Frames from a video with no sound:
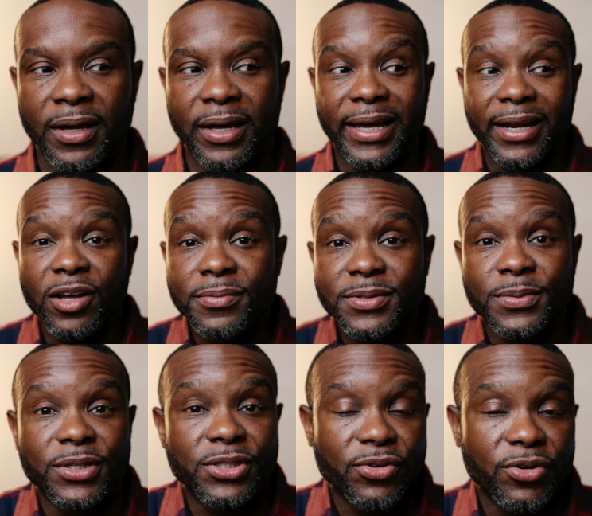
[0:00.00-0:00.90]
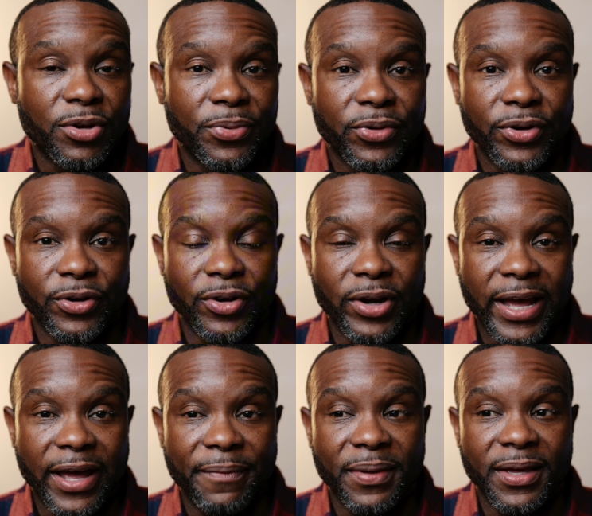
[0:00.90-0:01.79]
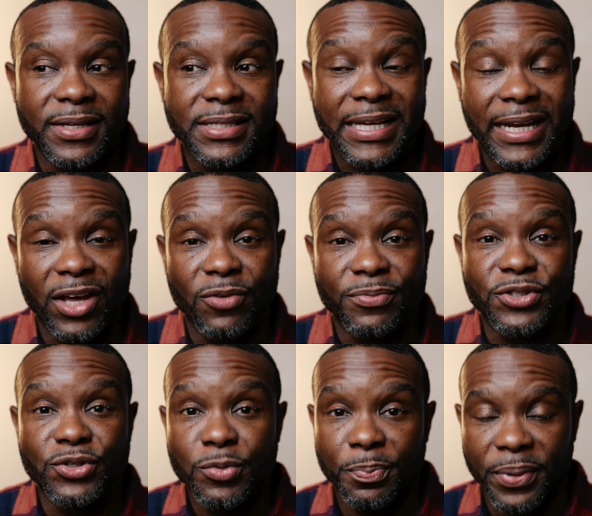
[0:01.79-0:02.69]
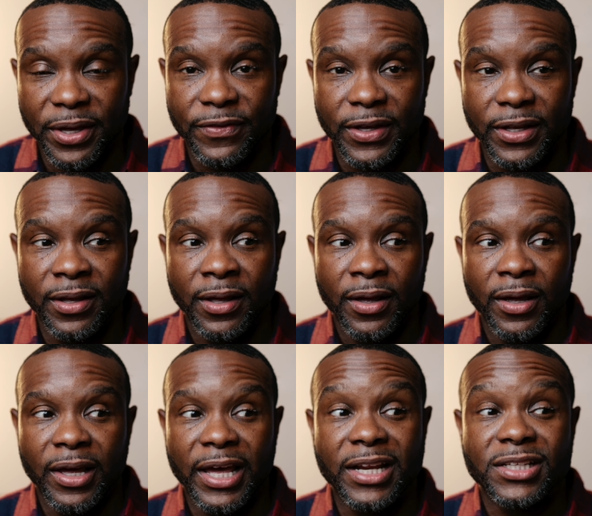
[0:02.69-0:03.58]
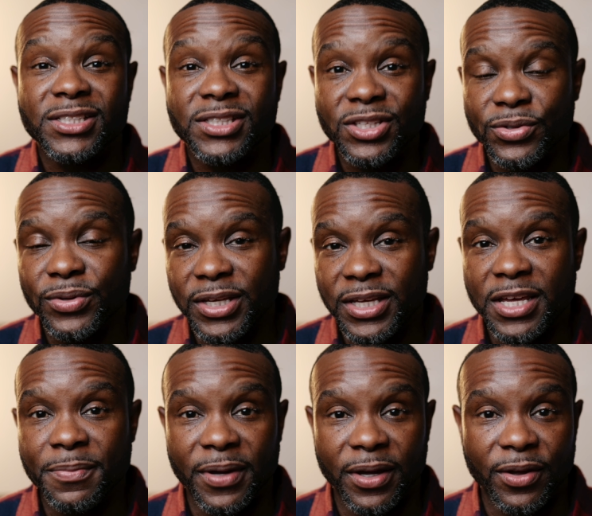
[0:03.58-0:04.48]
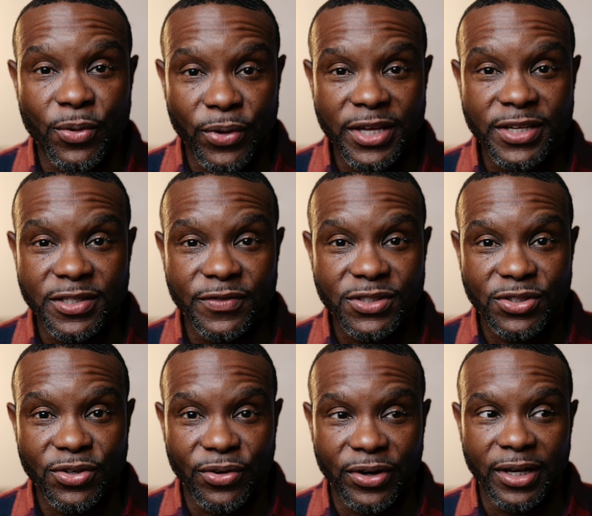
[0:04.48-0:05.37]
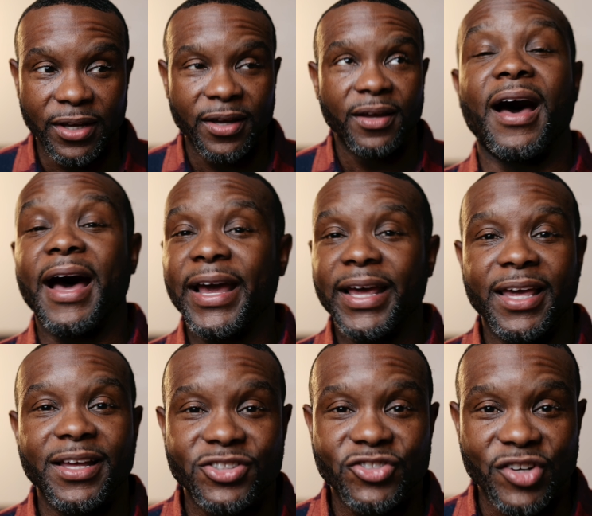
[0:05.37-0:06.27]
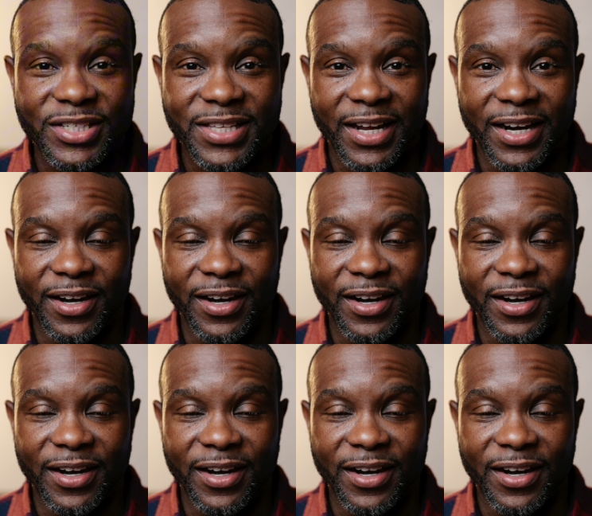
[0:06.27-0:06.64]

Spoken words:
It helps with the storyboarding on that because it helps you pivot and still keep a cohesive story. I can't stress that